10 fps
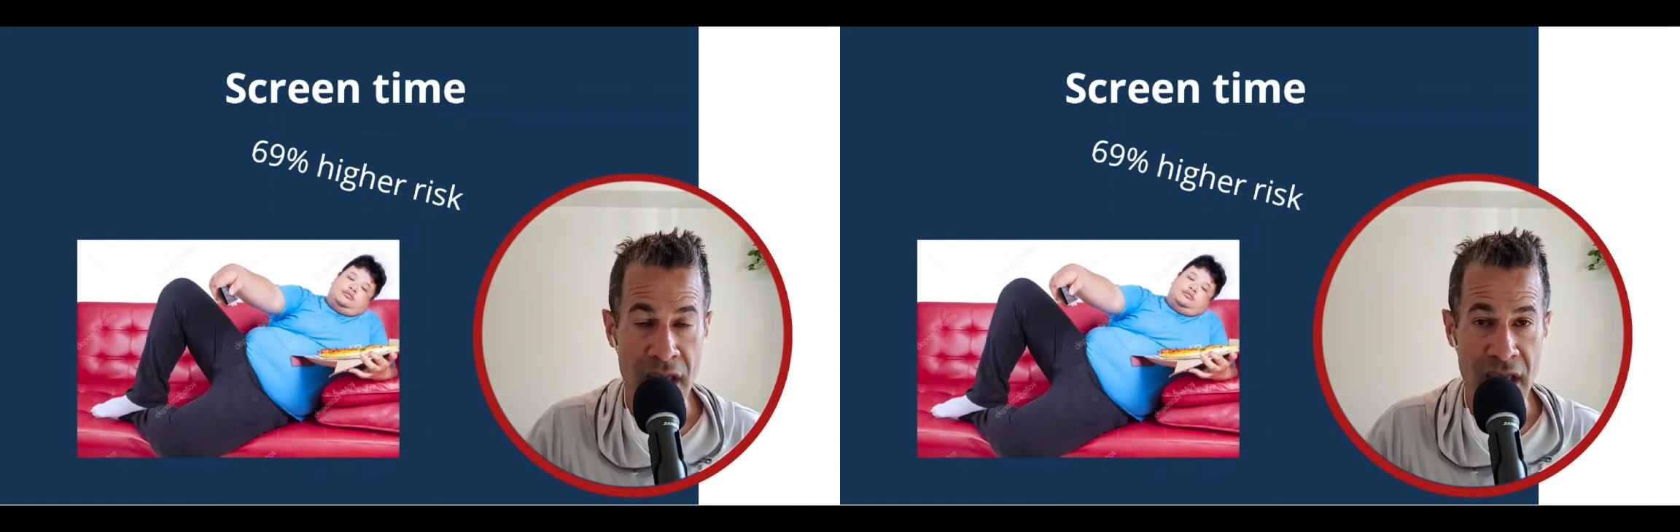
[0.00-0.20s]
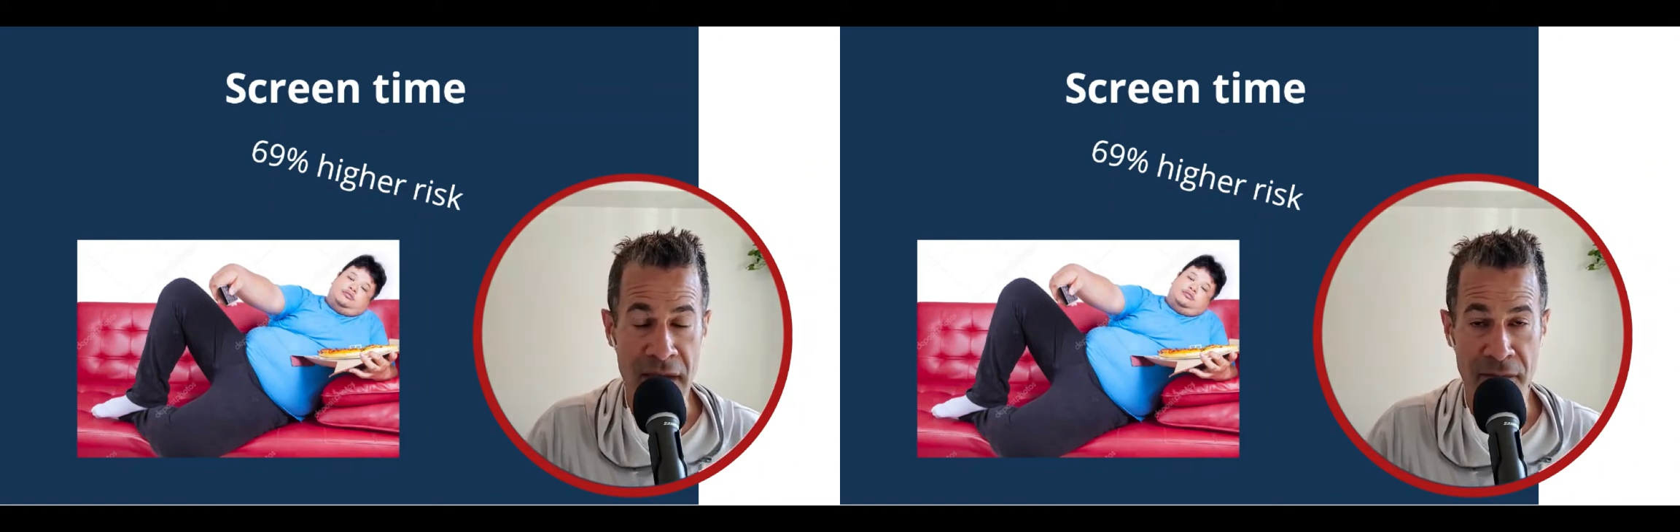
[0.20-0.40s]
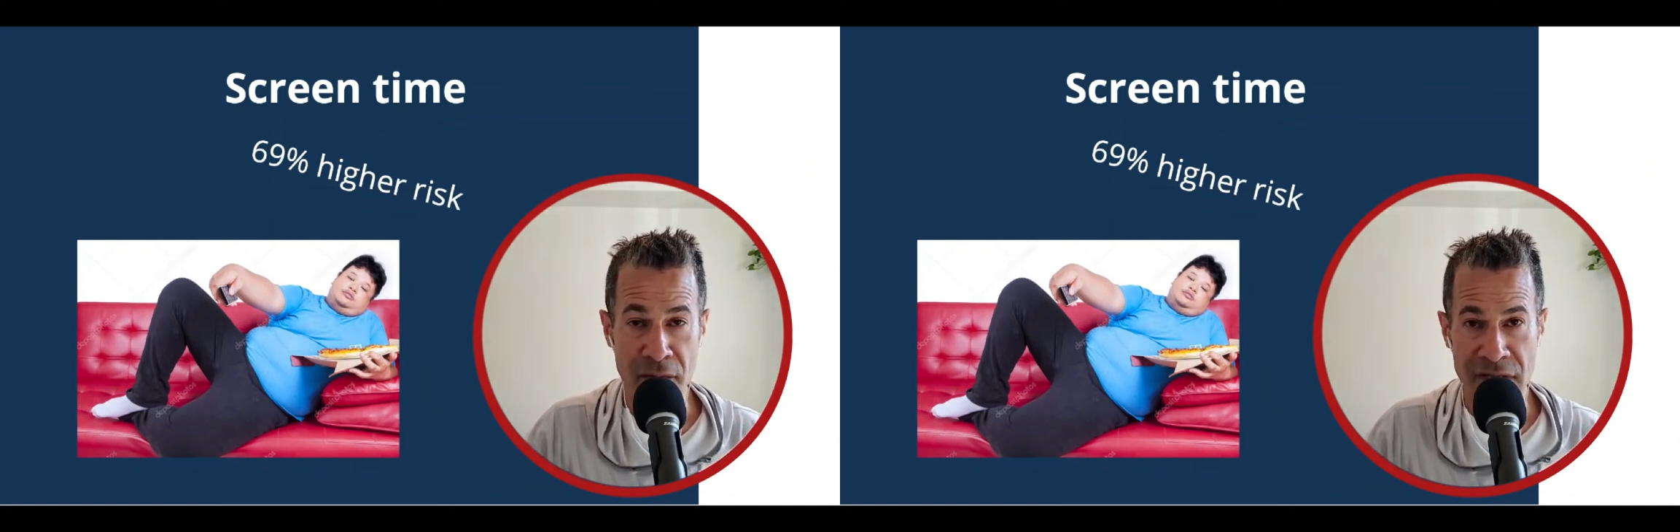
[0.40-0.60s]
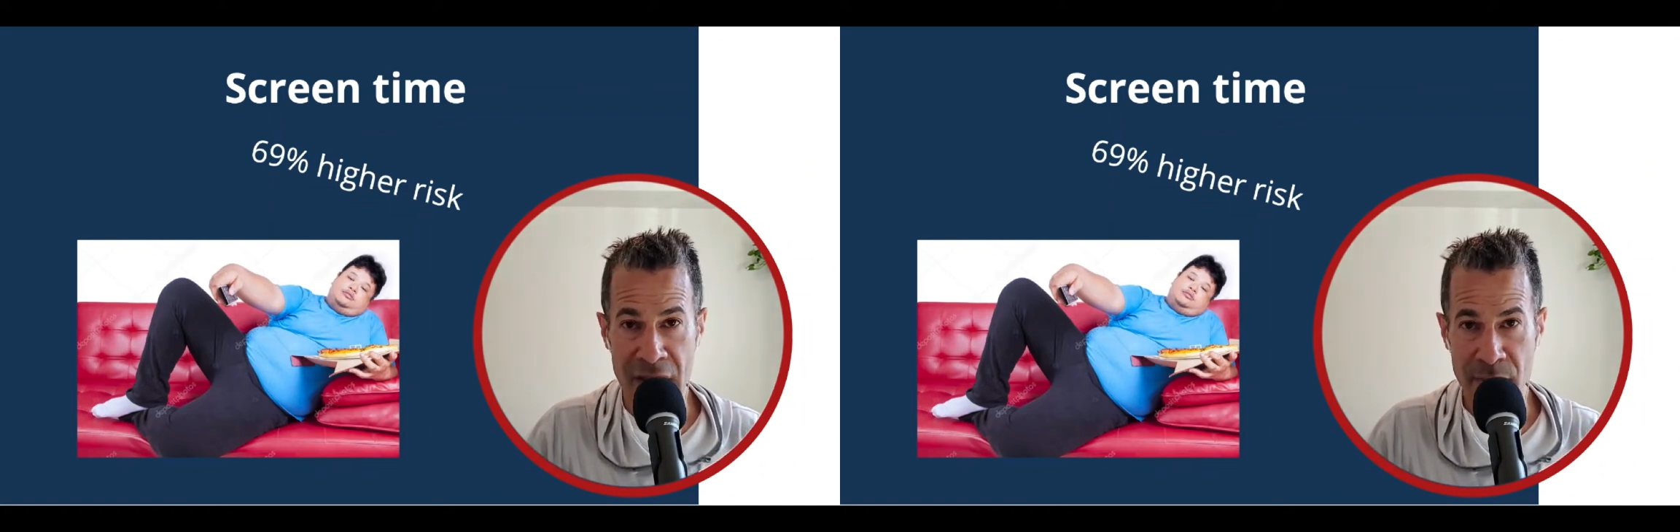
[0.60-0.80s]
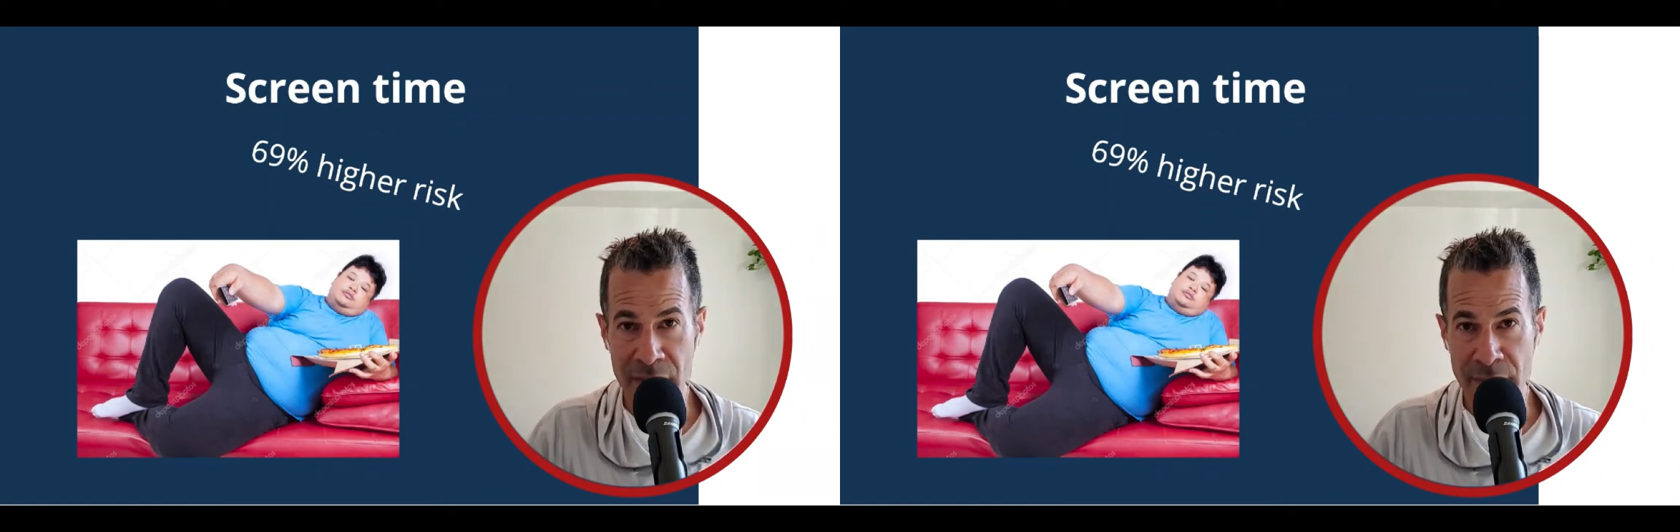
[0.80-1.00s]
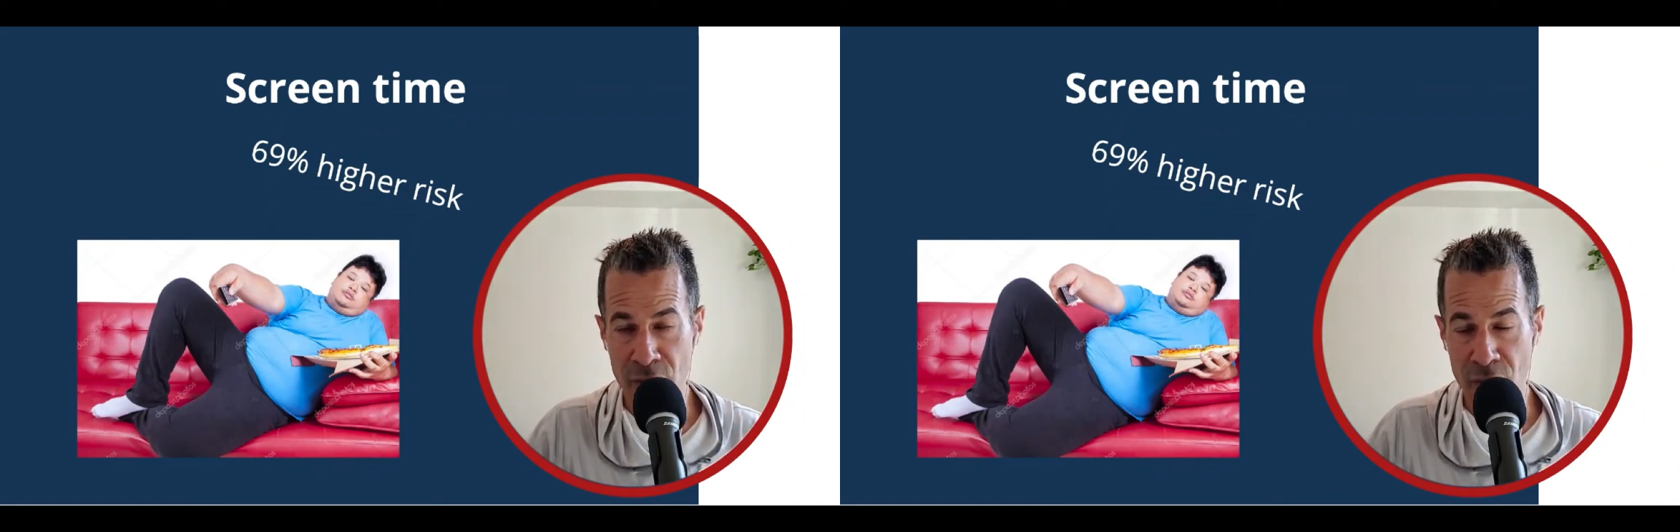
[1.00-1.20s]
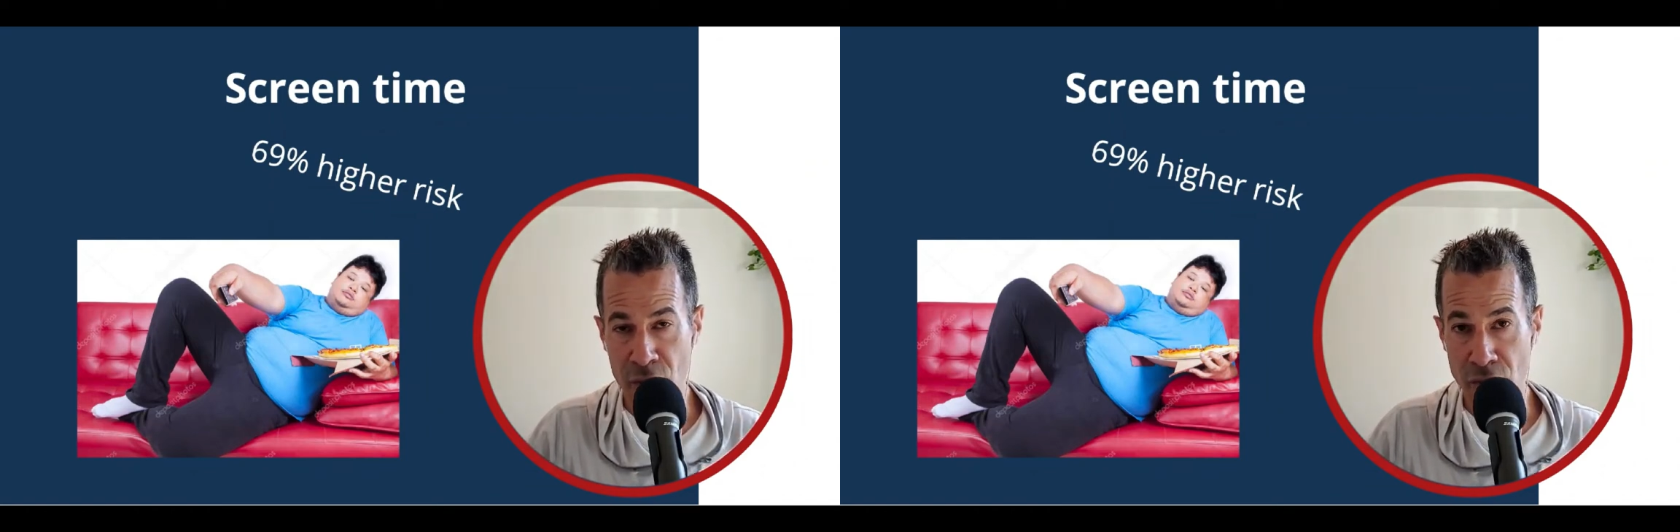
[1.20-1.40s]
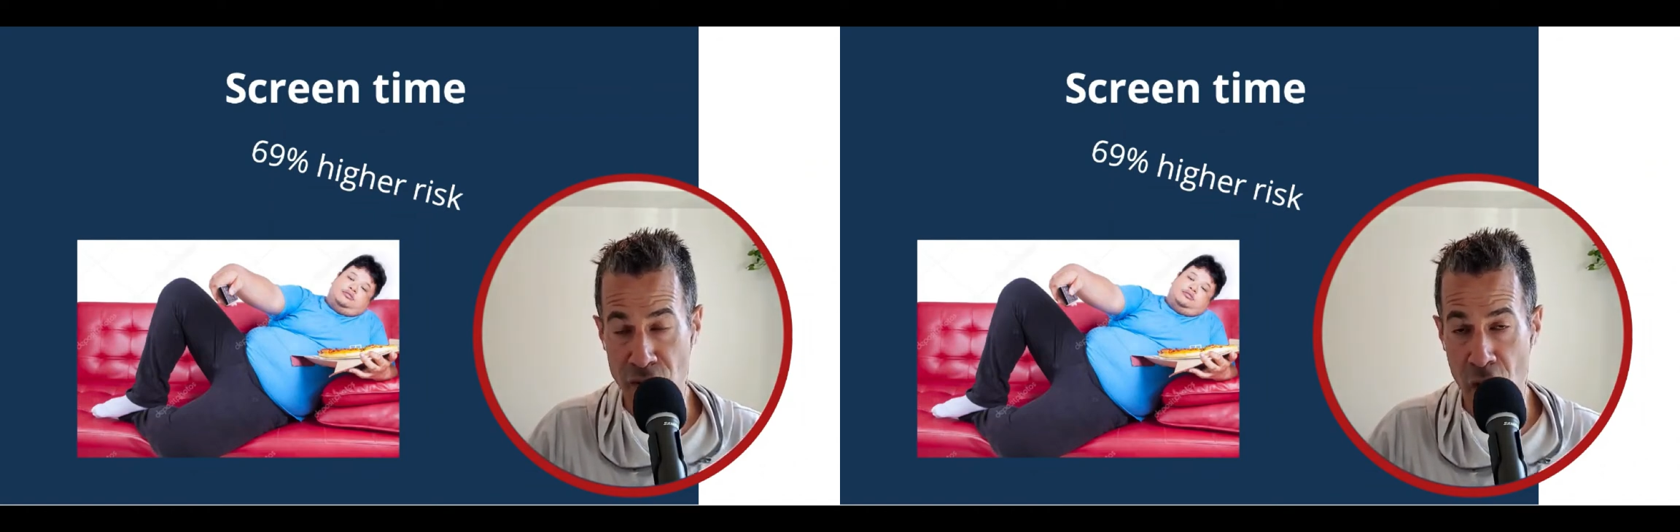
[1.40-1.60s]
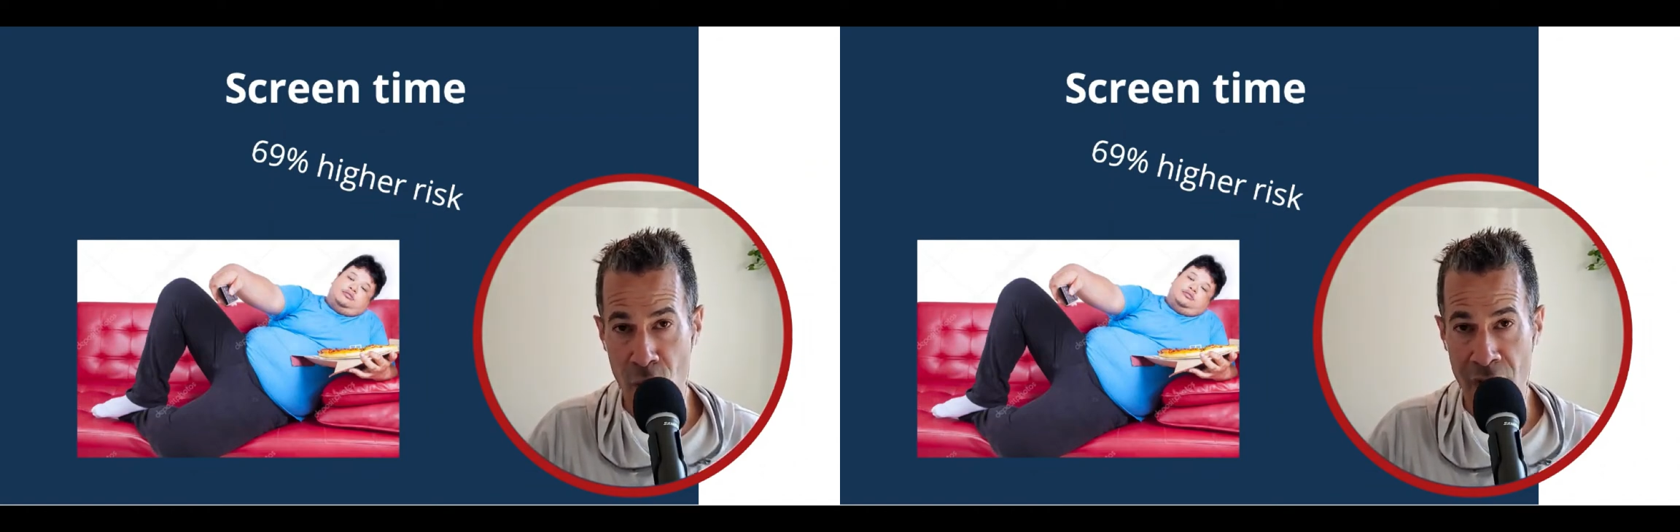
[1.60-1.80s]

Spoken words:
If you take people who don't